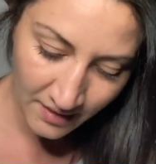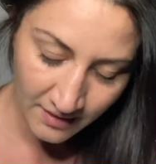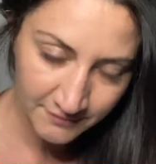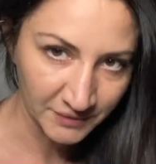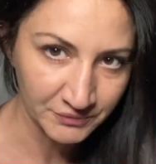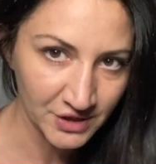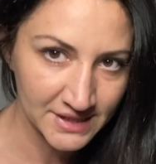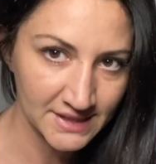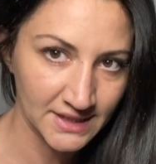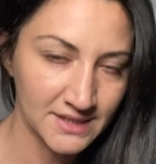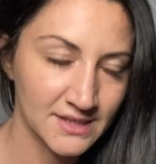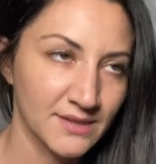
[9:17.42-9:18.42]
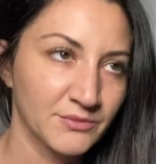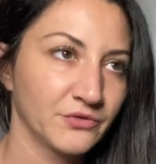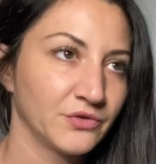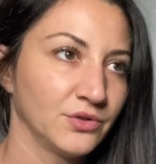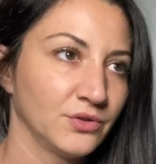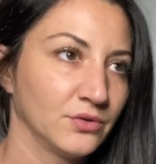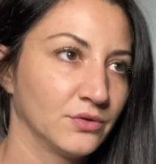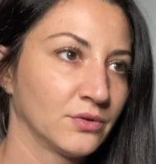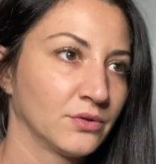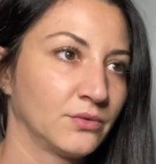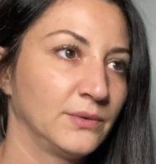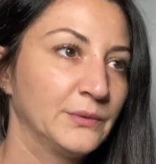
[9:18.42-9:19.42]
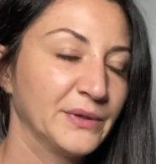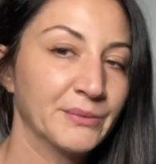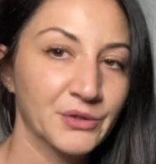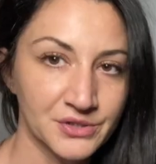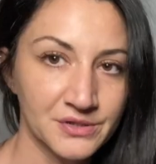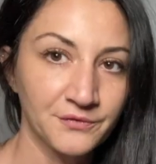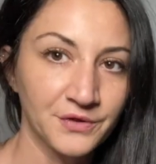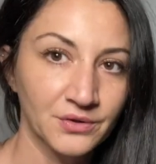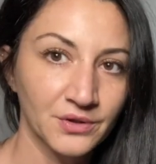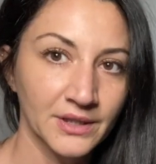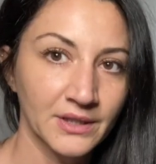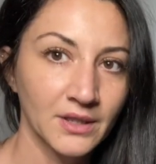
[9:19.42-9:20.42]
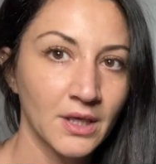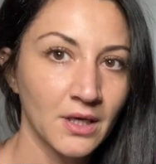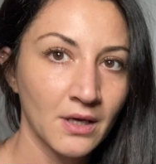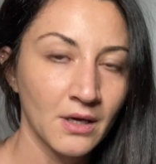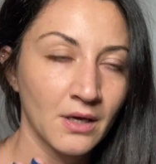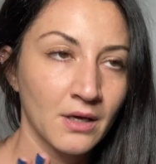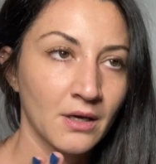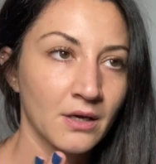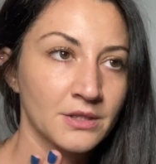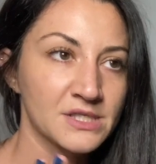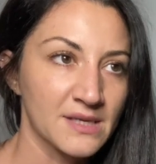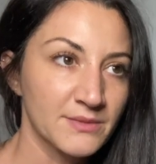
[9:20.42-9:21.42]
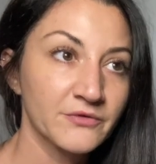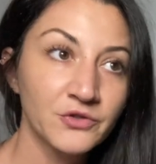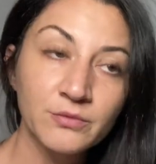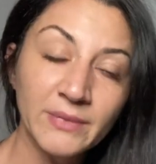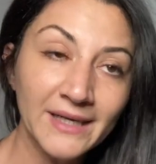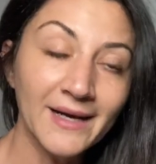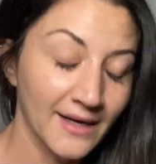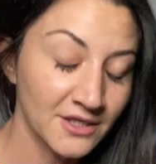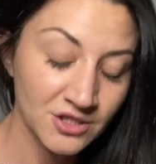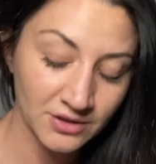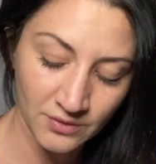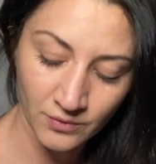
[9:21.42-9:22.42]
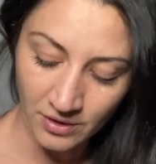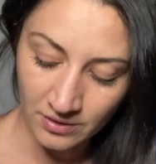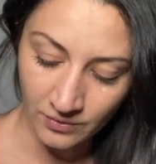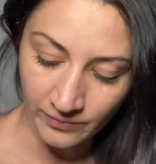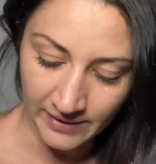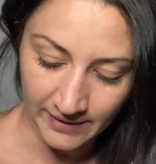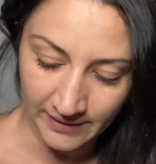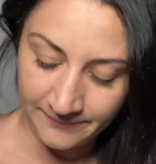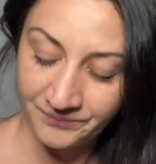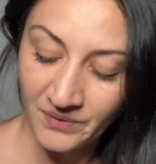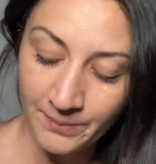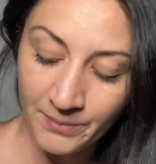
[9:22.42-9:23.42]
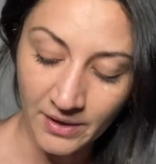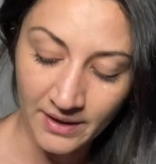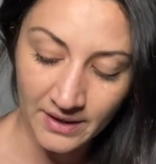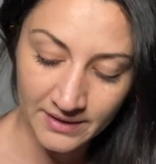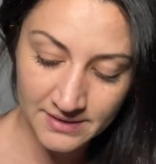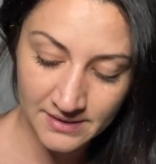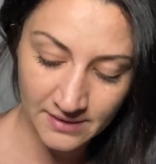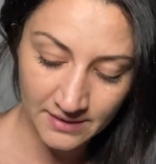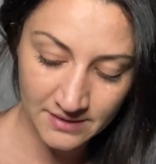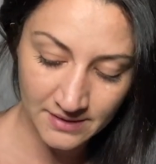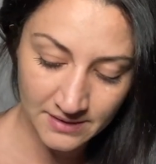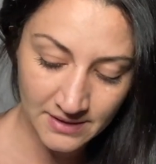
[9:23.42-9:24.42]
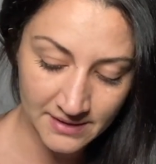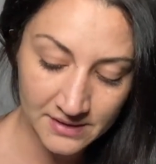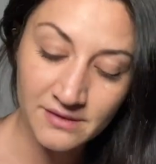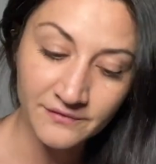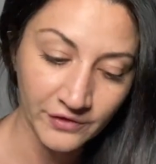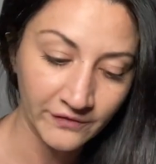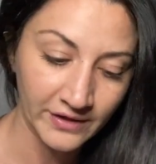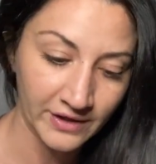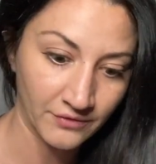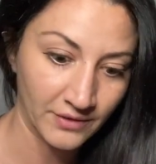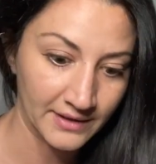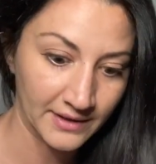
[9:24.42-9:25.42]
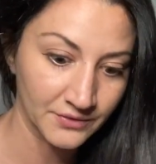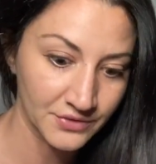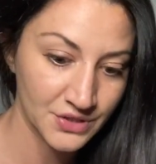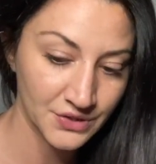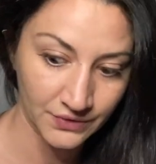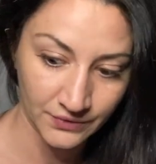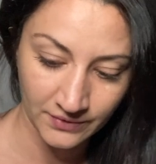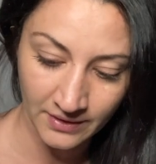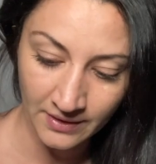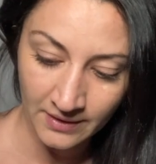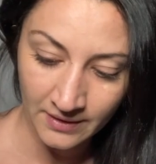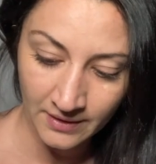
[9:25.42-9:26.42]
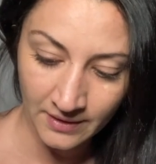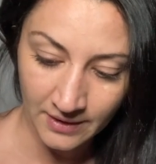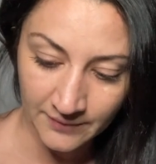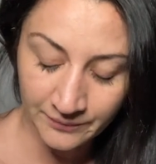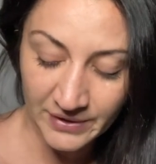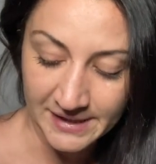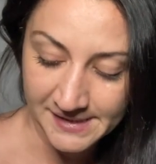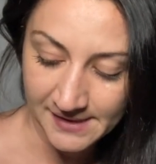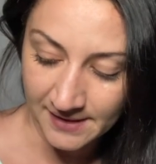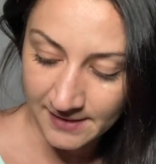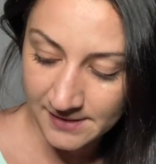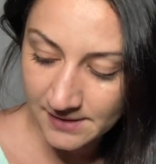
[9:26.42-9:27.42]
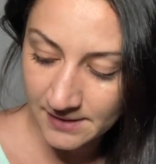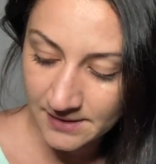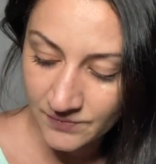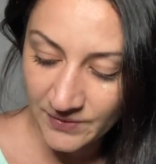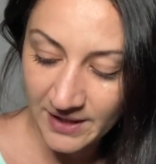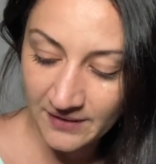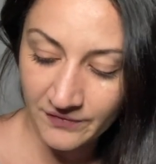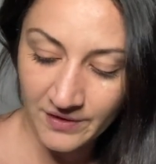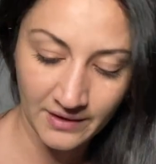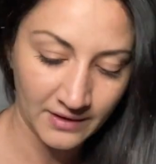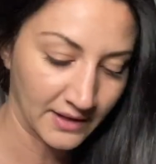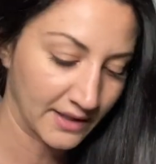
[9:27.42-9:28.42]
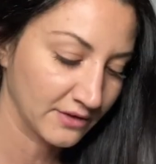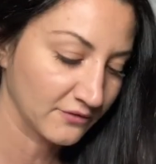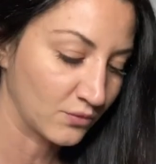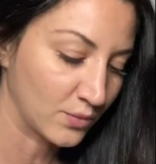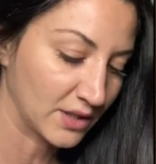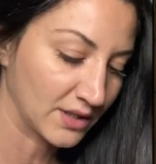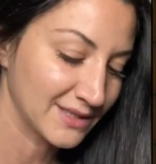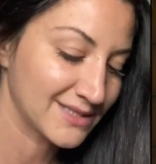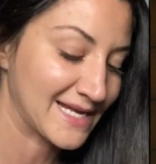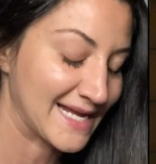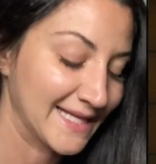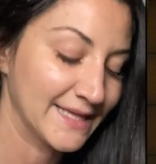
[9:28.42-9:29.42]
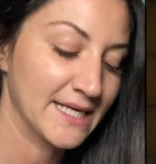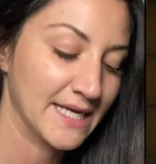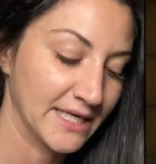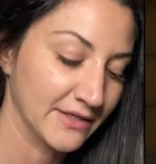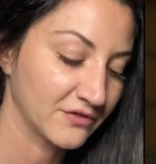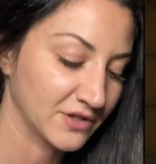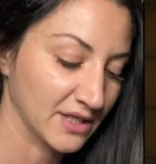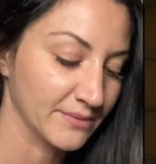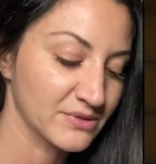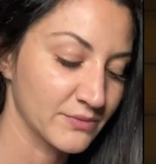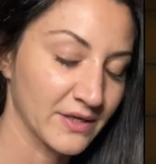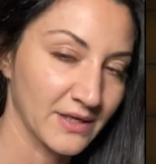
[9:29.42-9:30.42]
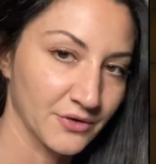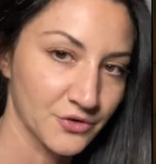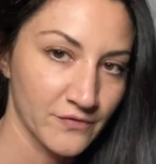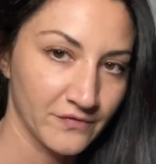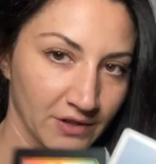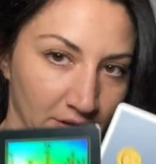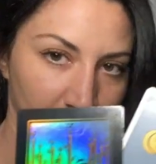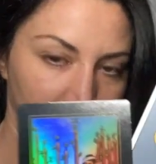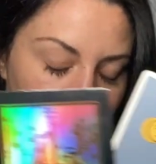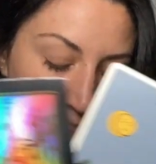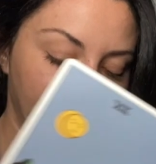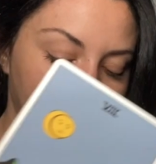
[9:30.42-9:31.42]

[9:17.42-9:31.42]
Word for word: Remember, I said some of you will be persevering, some of you might actually walk away, but it's, it's a test of your faith right now, too. Um, Pisces, because we have the Nine of Wands and the Eight of Cups with how you're feeling.